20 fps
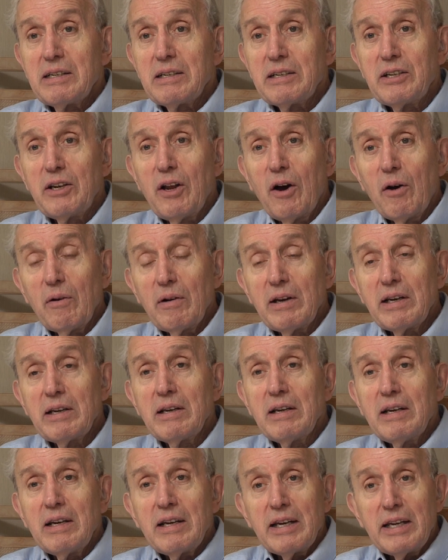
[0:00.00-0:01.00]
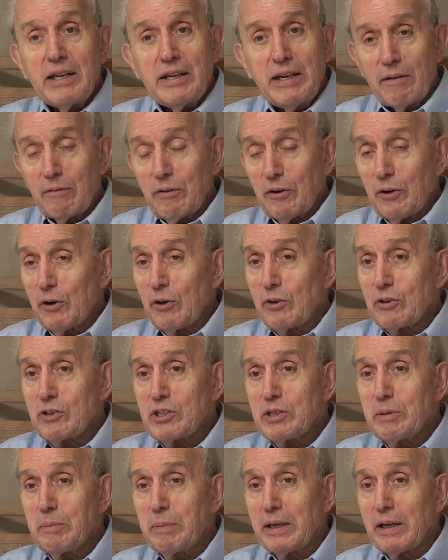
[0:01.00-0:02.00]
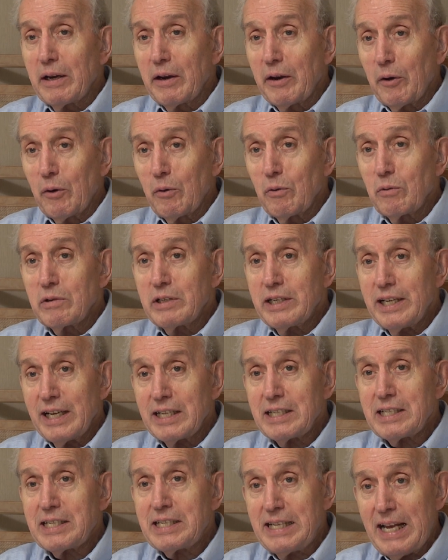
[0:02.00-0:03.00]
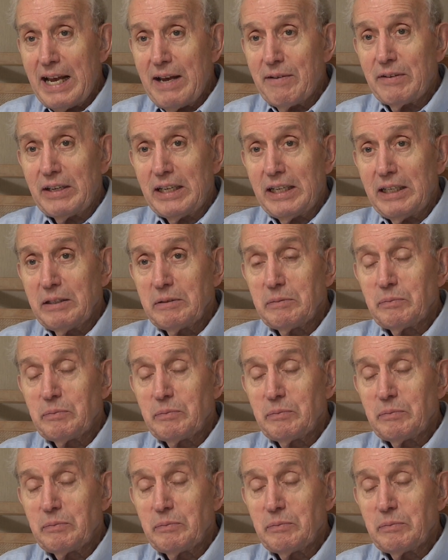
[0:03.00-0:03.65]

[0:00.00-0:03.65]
you know, and it never hurts to be a little test savvy.